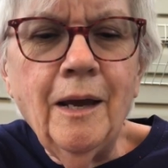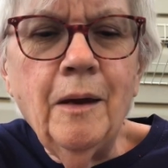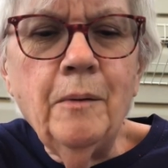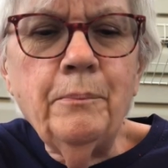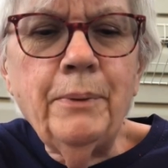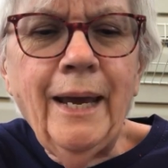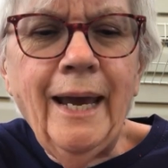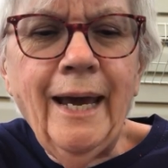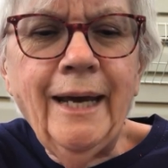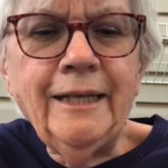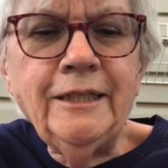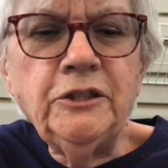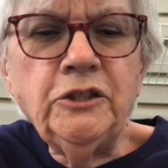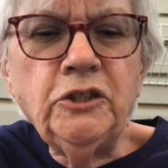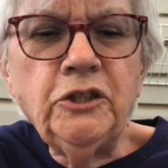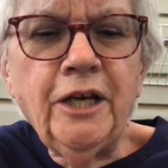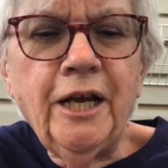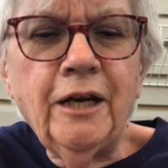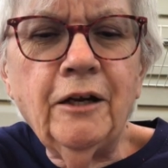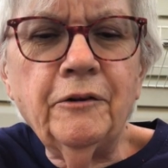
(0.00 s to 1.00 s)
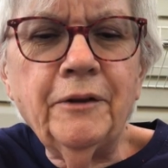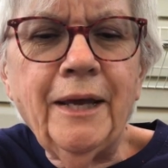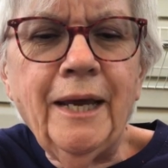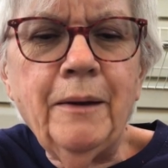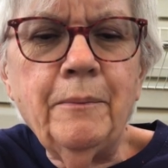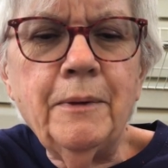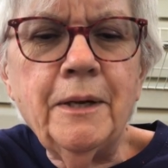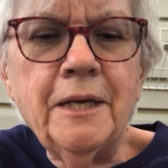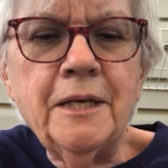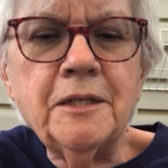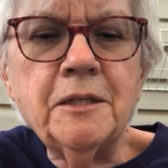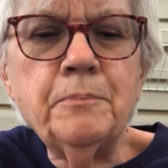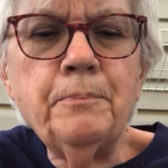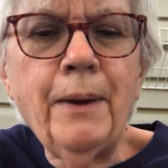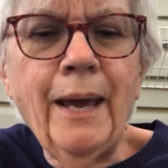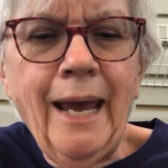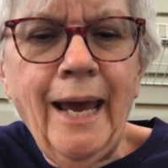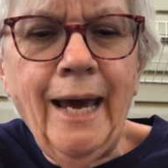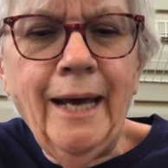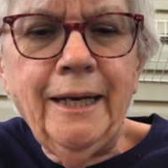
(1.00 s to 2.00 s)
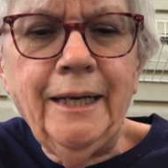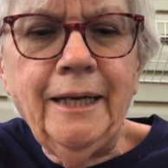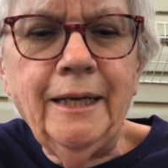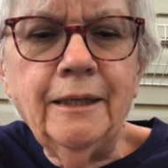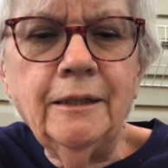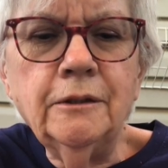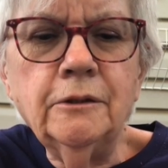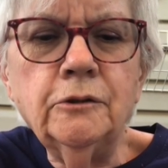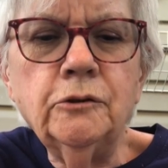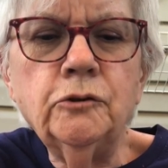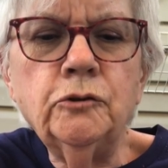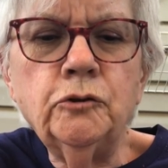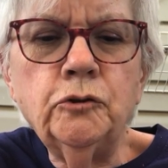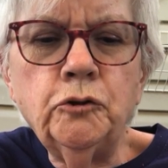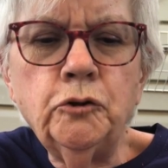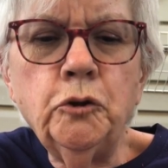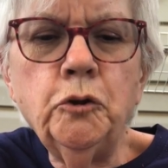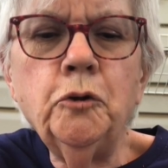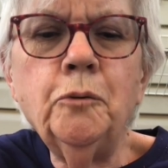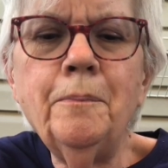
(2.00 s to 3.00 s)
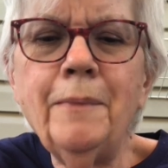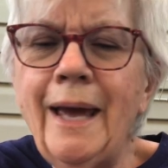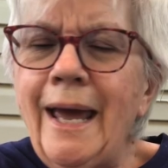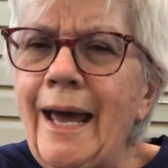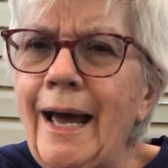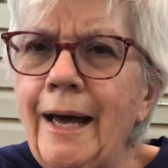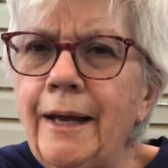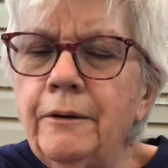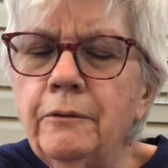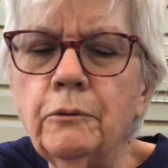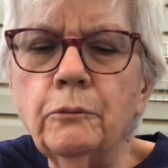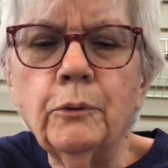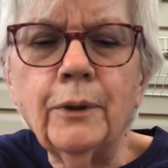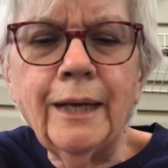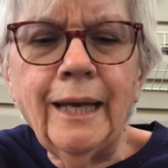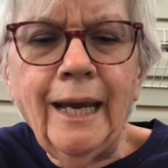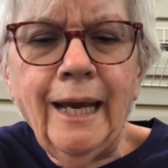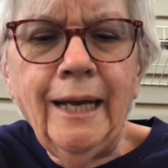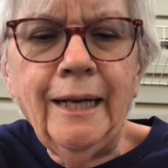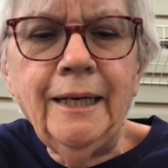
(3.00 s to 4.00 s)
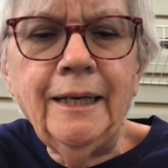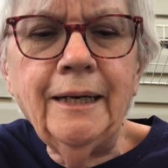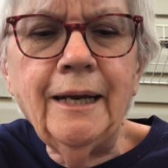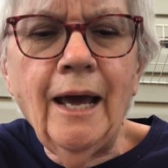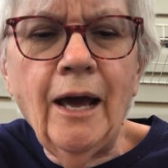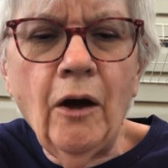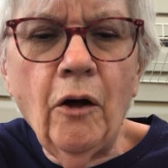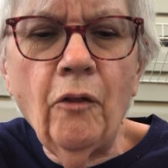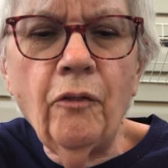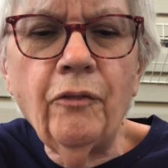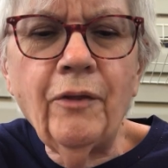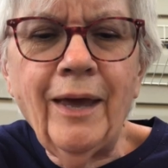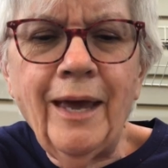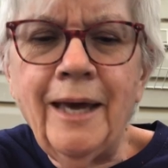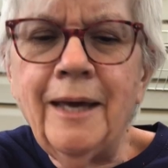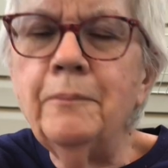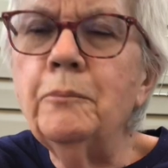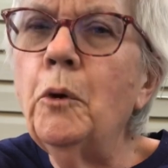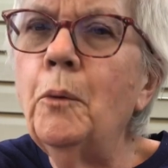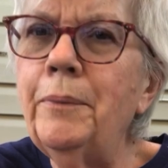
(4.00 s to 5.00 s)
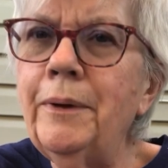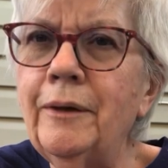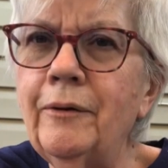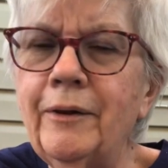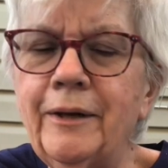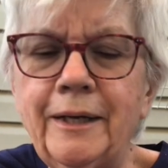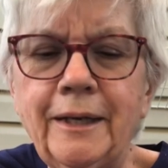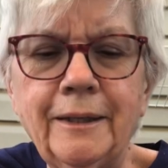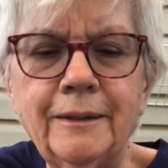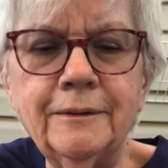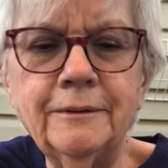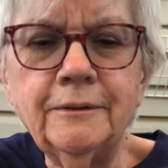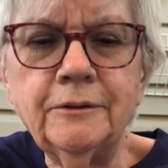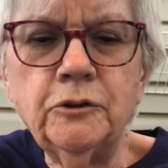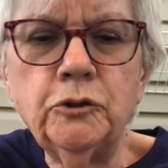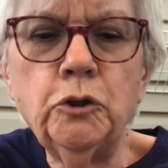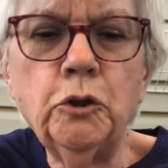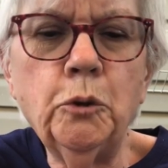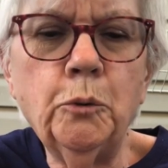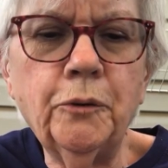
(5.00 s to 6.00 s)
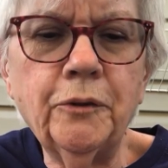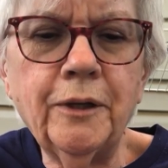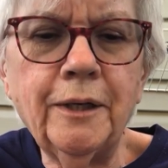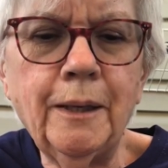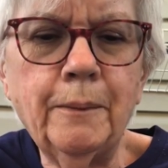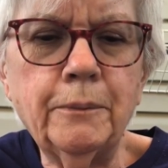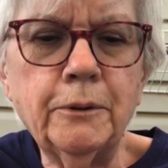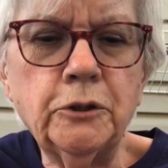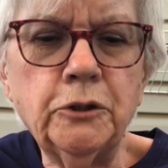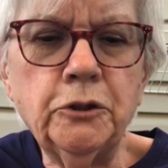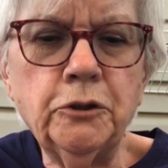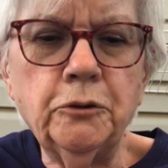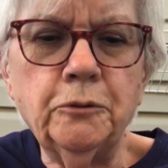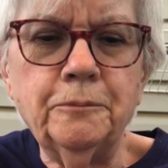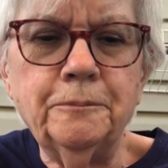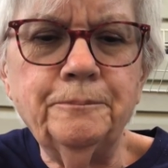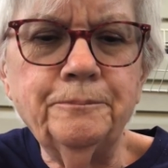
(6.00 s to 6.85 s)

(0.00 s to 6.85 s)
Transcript: Patty's channel name is Patty, Too Mad, Regaining Health and Mobility. Two with the number two.